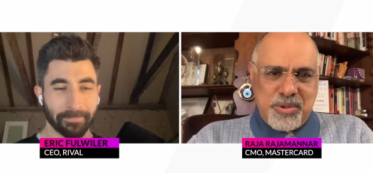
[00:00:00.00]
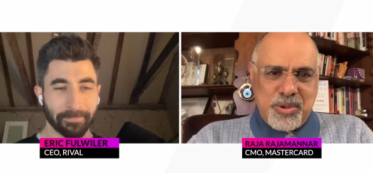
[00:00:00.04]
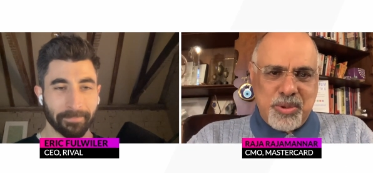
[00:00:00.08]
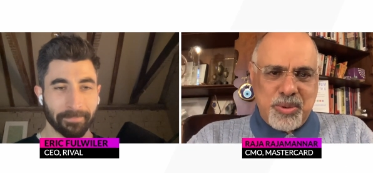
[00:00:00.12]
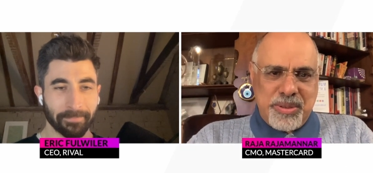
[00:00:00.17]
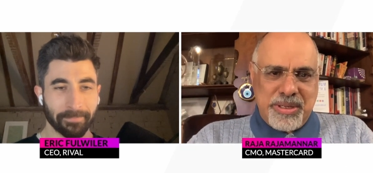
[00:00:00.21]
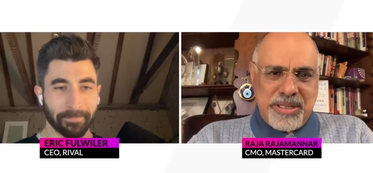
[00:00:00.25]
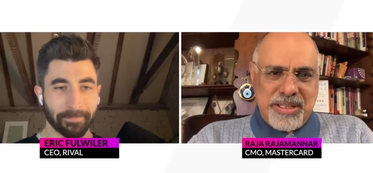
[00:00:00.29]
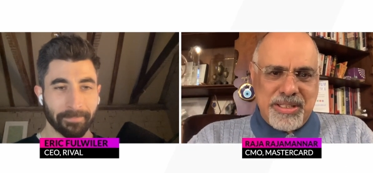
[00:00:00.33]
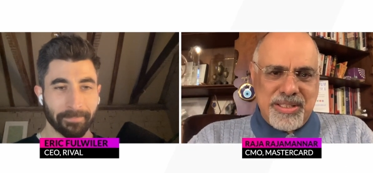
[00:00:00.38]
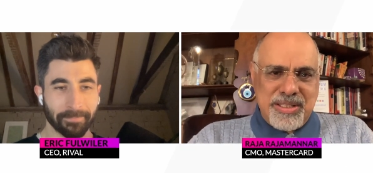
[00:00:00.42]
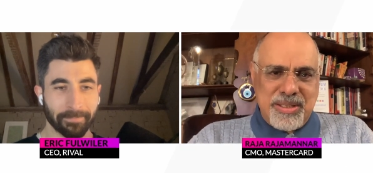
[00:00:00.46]
Speaker 1: to
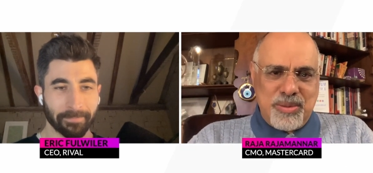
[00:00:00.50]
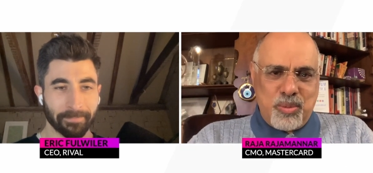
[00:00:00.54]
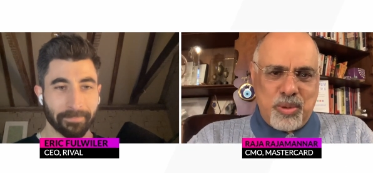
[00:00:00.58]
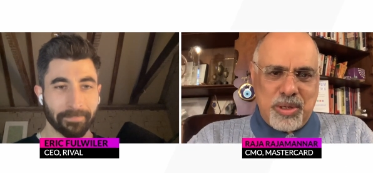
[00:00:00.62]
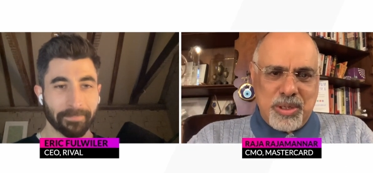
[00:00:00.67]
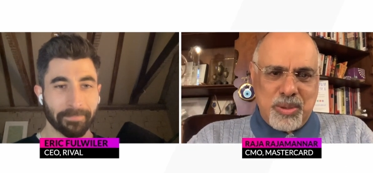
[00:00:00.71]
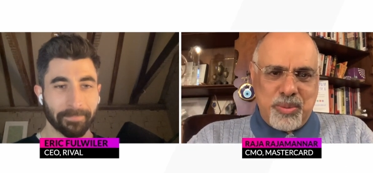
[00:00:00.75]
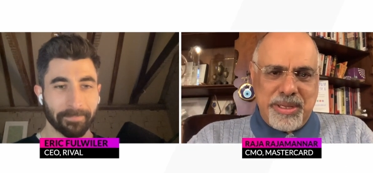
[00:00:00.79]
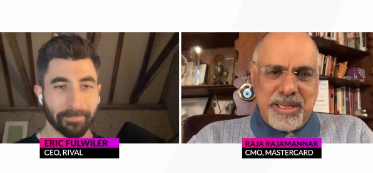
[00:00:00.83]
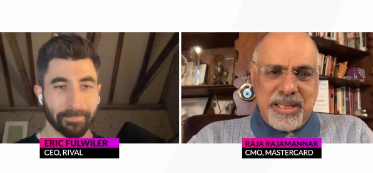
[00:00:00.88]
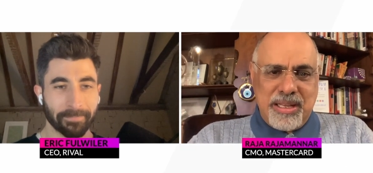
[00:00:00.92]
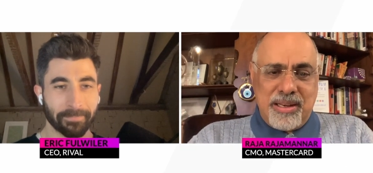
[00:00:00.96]
and see
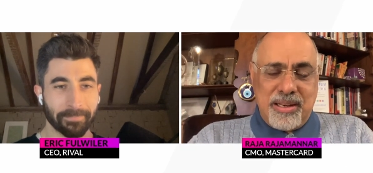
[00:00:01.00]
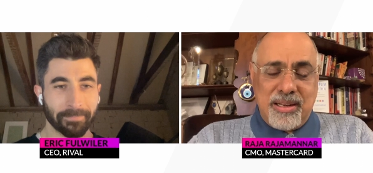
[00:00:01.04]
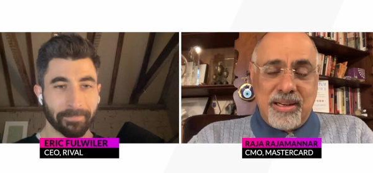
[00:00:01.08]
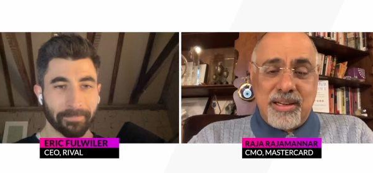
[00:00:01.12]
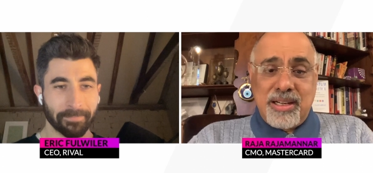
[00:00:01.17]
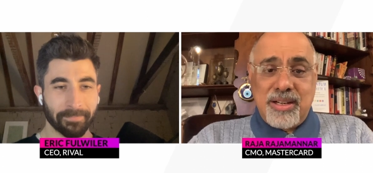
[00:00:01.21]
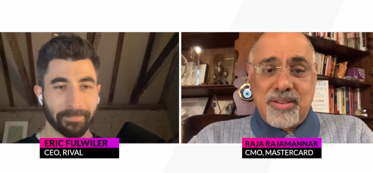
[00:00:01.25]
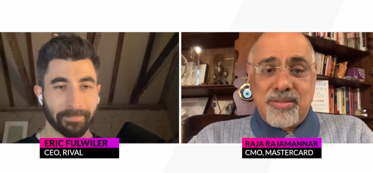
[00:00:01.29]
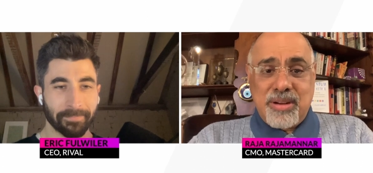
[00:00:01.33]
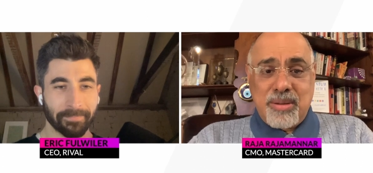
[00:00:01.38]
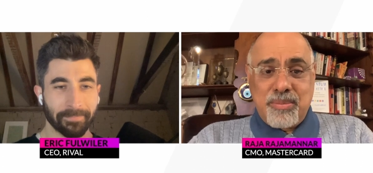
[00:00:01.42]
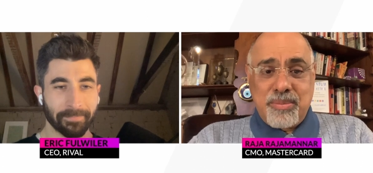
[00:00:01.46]
what we can
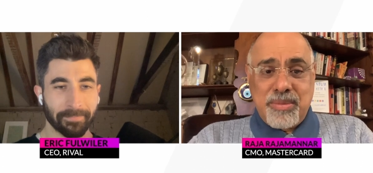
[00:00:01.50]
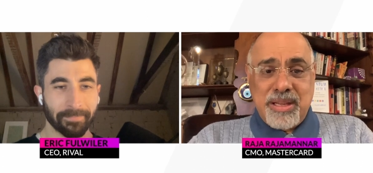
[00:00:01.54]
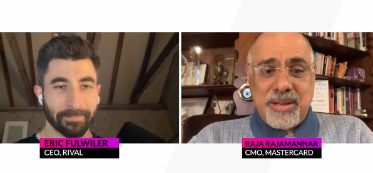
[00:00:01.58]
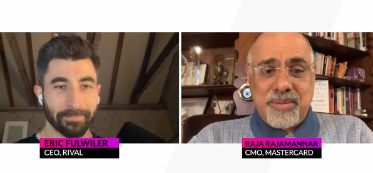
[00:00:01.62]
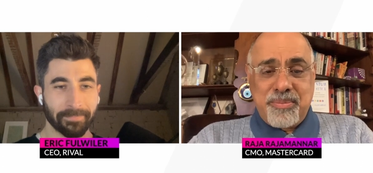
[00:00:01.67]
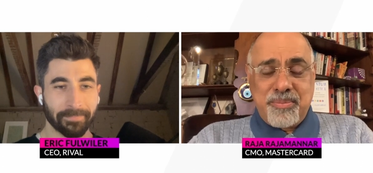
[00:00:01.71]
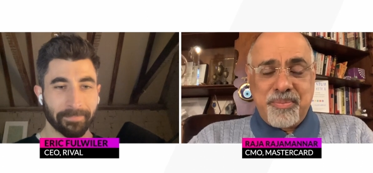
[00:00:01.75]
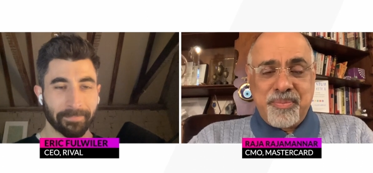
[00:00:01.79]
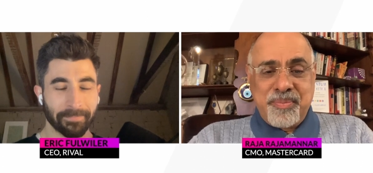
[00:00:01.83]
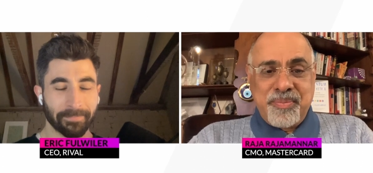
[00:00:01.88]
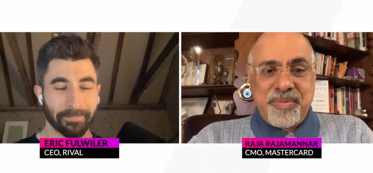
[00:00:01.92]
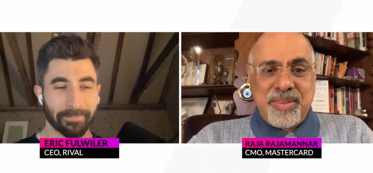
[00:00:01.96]
learn from
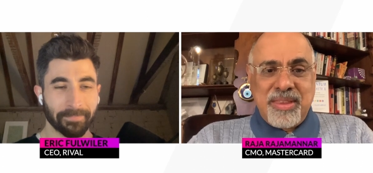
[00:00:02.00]
them